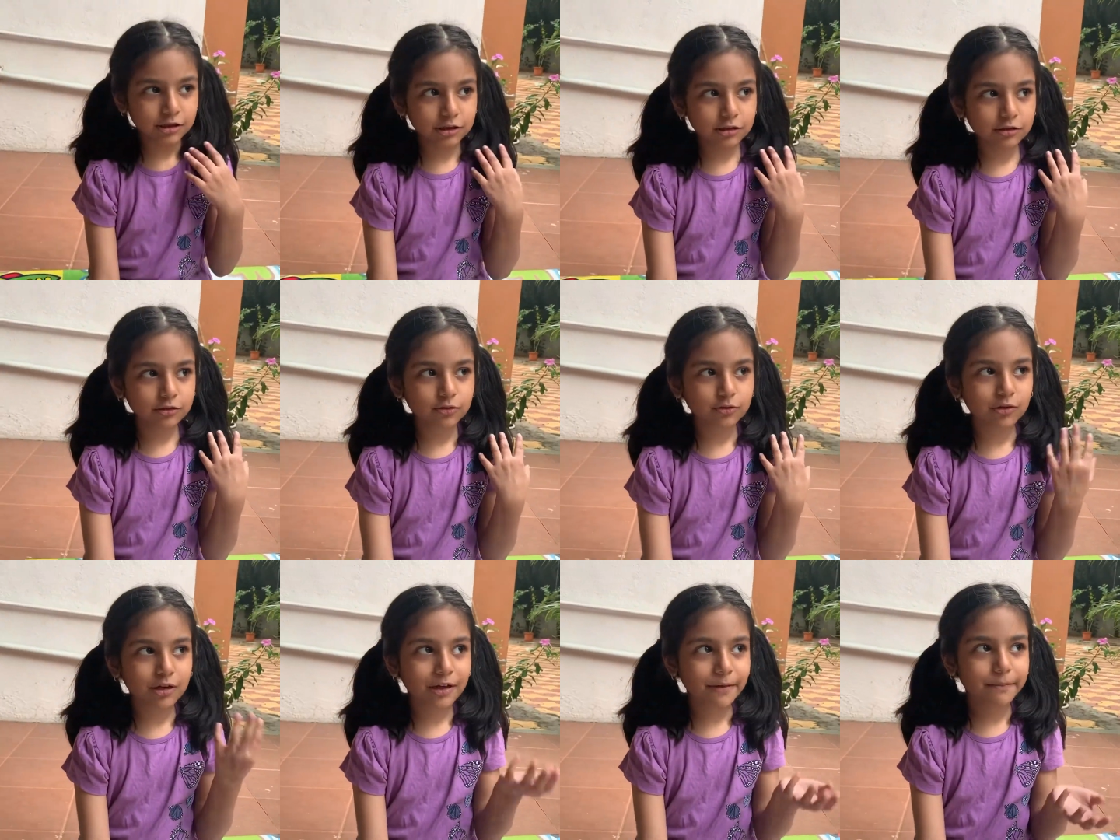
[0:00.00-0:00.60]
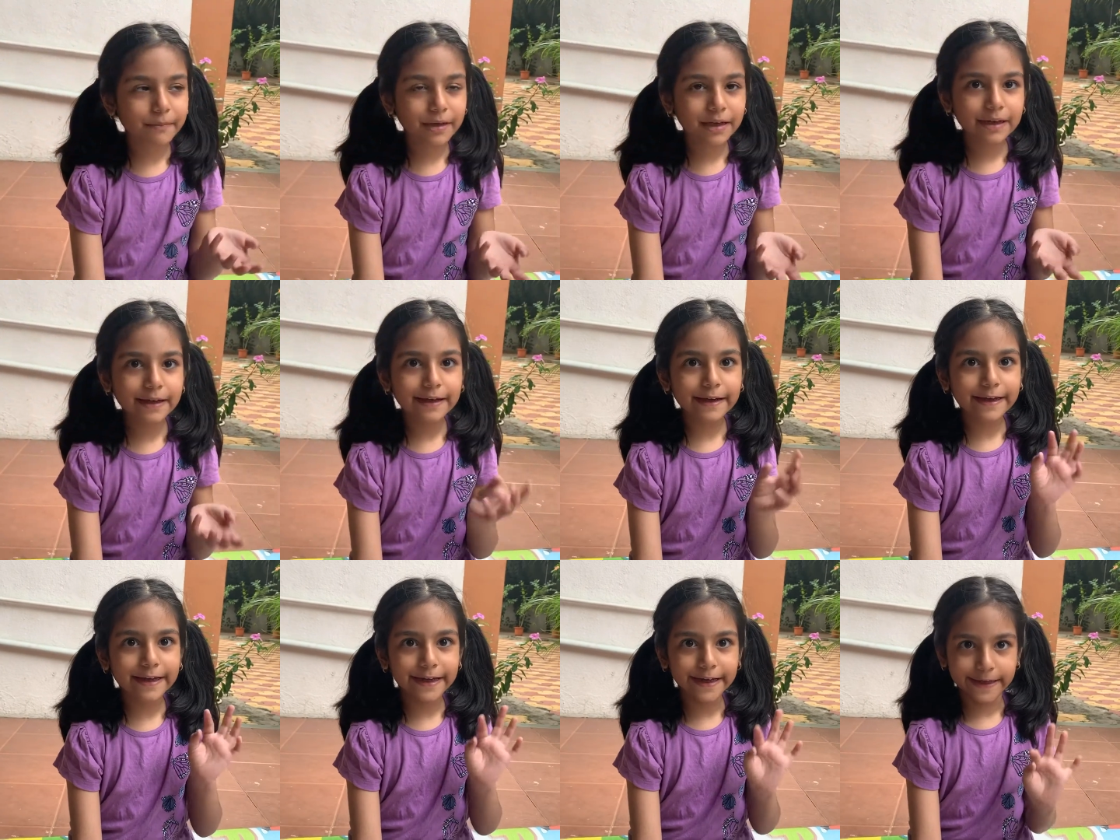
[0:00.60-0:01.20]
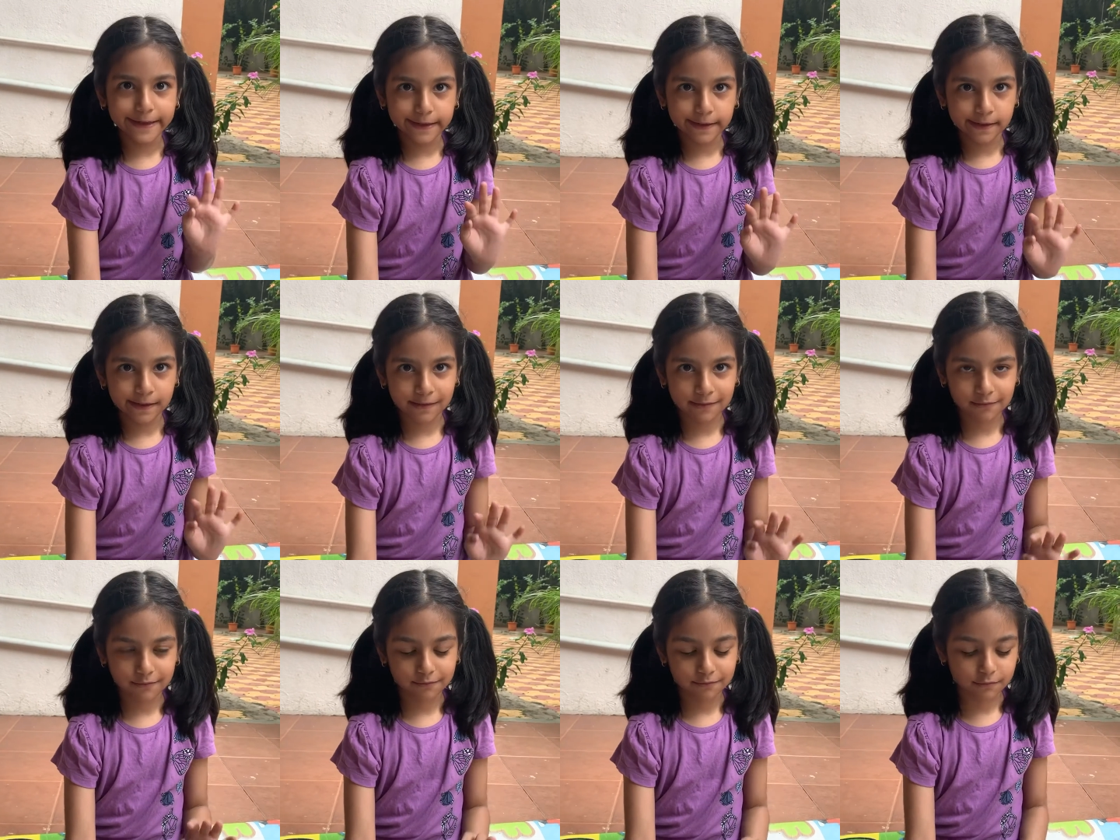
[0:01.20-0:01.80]
you can make 8.
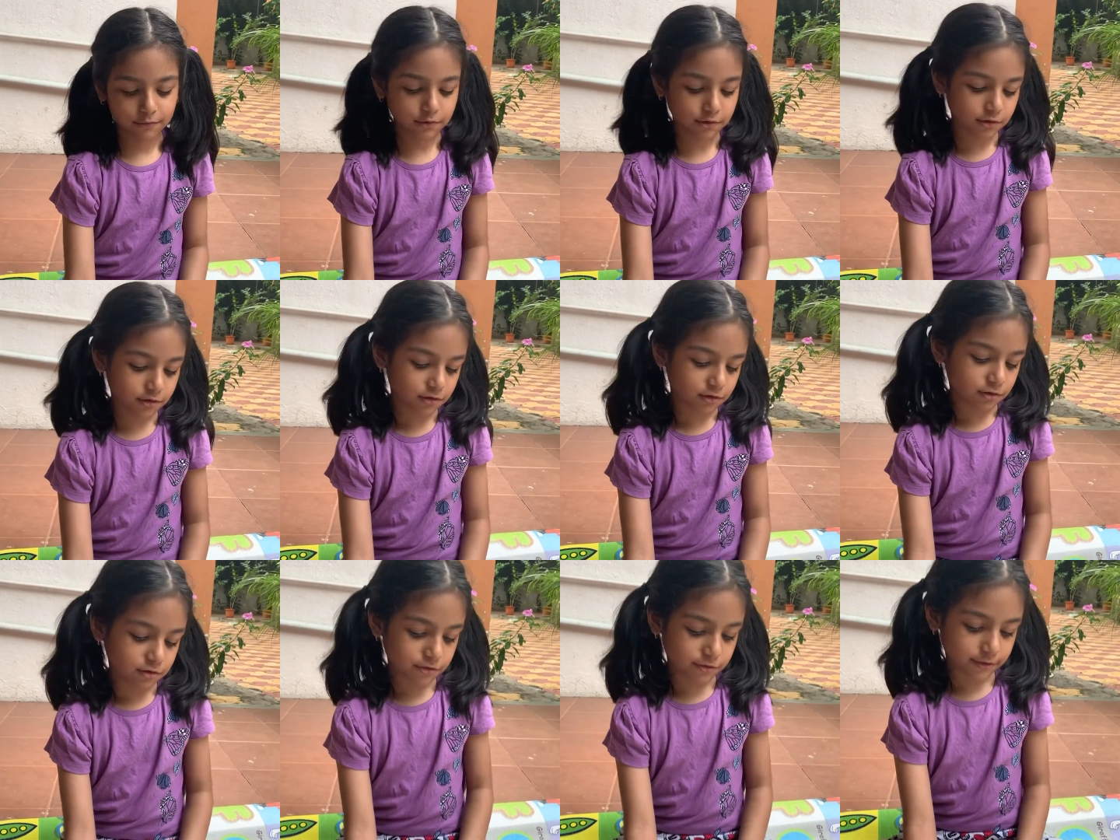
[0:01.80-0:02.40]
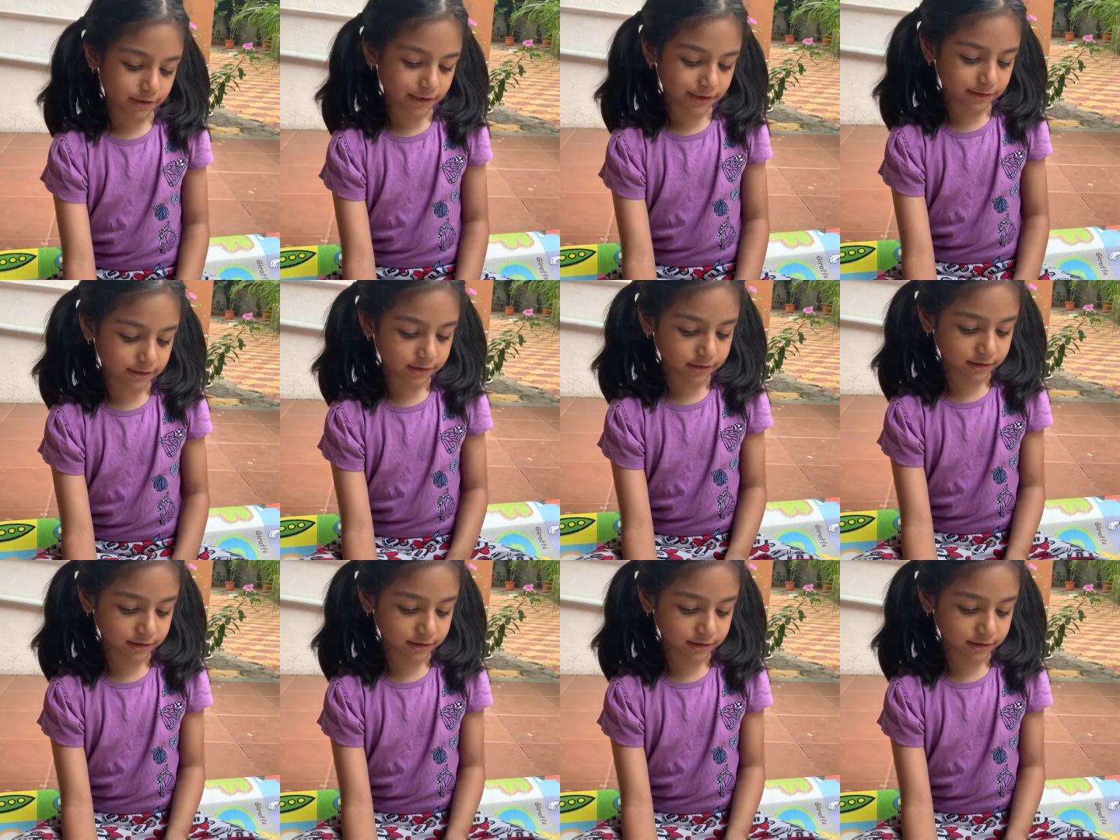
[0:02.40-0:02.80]
So let's